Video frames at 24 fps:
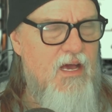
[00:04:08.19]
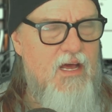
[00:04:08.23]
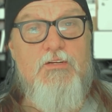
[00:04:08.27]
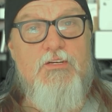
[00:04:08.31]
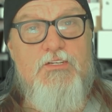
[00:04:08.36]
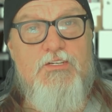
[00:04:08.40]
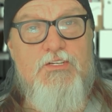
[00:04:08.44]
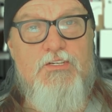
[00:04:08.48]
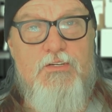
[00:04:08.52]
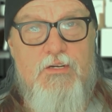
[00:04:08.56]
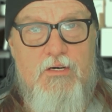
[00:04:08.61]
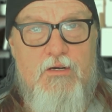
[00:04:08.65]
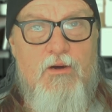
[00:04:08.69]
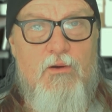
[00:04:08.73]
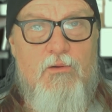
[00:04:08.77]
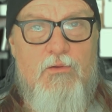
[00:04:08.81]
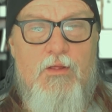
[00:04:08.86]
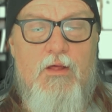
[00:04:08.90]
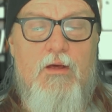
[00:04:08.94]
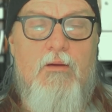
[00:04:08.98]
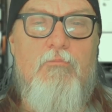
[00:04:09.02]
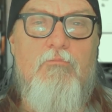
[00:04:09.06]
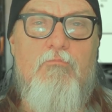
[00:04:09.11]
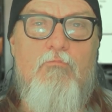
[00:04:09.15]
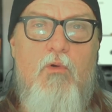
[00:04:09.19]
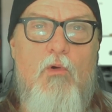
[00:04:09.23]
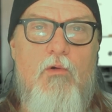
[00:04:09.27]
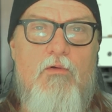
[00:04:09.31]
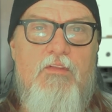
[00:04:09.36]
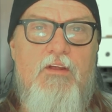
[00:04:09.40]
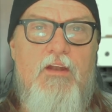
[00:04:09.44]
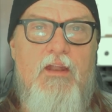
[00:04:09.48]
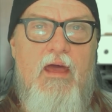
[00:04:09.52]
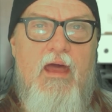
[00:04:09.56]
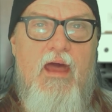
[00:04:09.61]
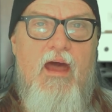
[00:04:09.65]
Did you know that
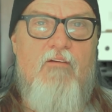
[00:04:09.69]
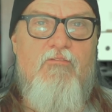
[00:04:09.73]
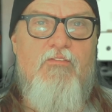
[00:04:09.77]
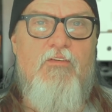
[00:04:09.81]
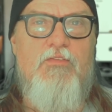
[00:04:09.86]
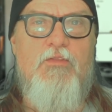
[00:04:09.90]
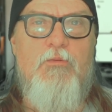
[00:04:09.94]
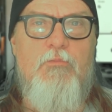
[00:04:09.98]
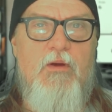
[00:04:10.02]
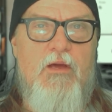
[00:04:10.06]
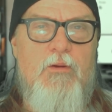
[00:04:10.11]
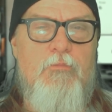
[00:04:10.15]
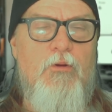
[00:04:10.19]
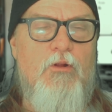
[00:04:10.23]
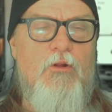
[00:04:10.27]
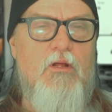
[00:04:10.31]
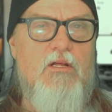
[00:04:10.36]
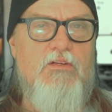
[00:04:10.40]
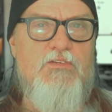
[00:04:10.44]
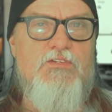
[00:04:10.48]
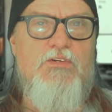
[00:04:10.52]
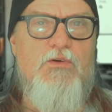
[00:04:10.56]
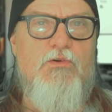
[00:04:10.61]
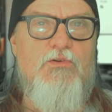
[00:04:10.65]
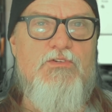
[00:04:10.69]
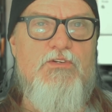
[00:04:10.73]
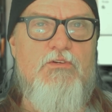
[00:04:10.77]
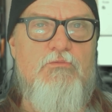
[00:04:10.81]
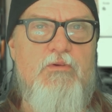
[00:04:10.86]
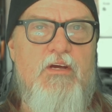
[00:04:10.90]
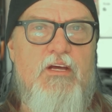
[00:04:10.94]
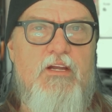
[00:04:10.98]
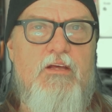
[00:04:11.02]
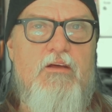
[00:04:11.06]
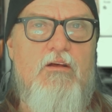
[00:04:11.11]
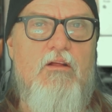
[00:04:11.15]
more than half of the people on
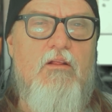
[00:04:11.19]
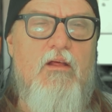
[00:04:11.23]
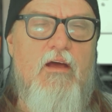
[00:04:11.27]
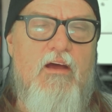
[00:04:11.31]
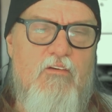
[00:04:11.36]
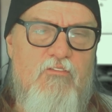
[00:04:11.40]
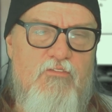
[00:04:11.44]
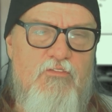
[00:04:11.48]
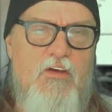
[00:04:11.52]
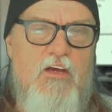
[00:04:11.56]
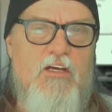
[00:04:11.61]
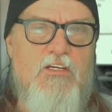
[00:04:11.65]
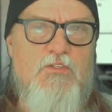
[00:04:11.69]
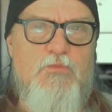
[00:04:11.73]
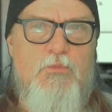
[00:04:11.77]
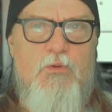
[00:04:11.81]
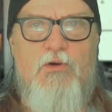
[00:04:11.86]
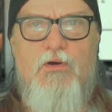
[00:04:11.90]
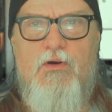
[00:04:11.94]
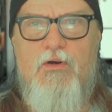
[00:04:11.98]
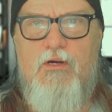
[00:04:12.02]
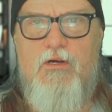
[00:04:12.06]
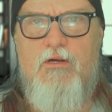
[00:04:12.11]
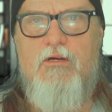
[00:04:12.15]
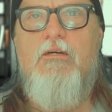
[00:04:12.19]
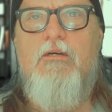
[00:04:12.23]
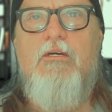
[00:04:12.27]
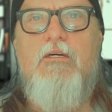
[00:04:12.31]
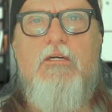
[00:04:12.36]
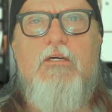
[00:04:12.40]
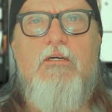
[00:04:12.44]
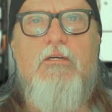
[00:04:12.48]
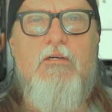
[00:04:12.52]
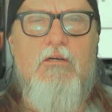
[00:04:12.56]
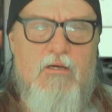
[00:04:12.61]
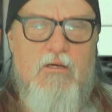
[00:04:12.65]
social media like Facebook,
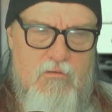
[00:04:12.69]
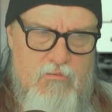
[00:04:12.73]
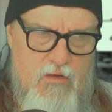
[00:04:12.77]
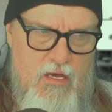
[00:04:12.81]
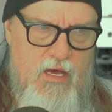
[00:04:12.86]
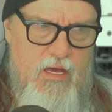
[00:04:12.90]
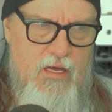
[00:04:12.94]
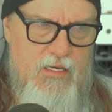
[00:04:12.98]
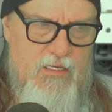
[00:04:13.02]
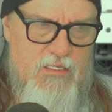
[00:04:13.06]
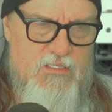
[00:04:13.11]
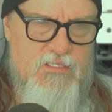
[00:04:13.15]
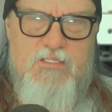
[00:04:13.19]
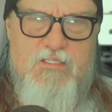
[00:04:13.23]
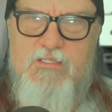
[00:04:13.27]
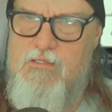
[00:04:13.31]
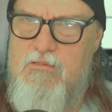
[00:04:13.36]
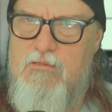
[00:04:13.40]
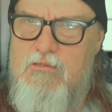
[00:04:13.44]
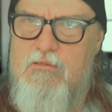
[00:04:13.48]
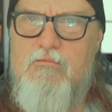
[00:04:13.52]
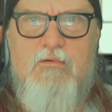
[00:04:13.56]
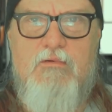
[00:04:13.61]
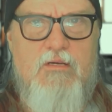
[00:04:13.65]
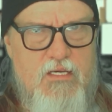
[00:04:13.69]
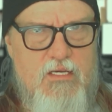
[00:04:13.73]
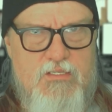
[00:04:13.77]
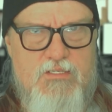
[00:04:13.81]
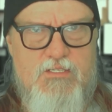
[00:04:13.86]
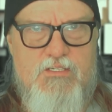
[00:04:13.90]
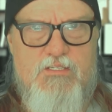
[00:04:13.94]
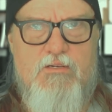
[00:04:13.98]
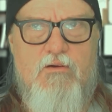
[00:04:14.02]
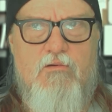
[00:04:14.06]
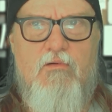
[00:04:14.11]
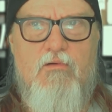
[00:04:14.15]
X,
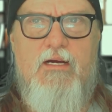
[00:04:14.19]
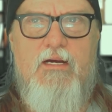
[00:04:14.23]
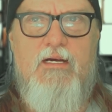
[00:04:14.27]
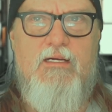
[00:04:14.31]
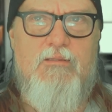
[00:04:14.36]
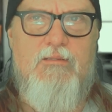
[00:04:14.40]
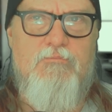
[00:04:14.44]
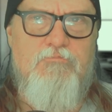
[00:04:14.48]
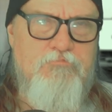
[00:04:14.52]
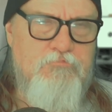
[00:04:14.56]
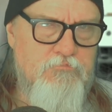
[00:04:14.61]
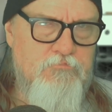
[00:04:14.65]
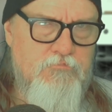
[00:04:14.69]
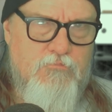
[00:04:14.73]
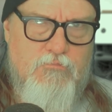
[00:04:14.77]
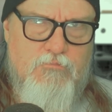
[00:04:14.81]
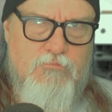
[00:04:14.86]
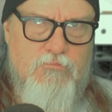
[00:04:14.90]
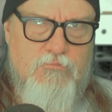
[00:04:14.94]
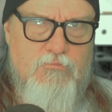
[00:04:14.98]
Instagram,